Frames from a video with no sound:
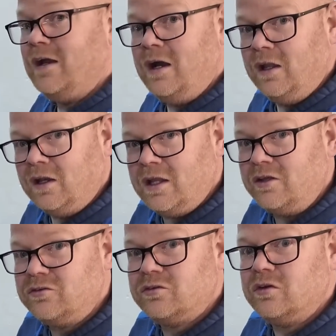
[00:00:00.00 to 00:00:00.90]

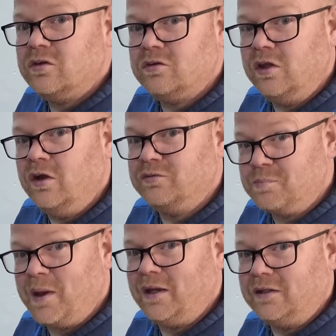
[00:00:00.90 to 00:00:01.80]
unless the earth's
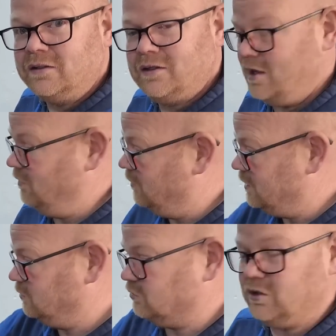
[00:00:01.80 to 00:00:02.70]
bad, and
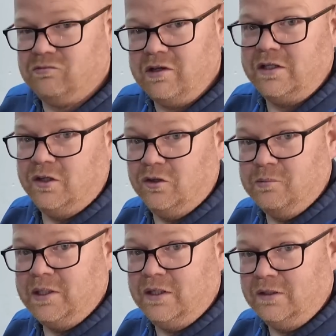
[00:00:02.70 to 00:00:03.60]
then you'll see a reading on the
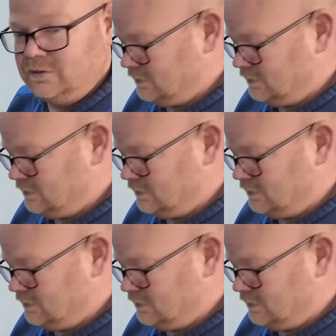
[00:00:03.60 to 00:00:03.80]
meter.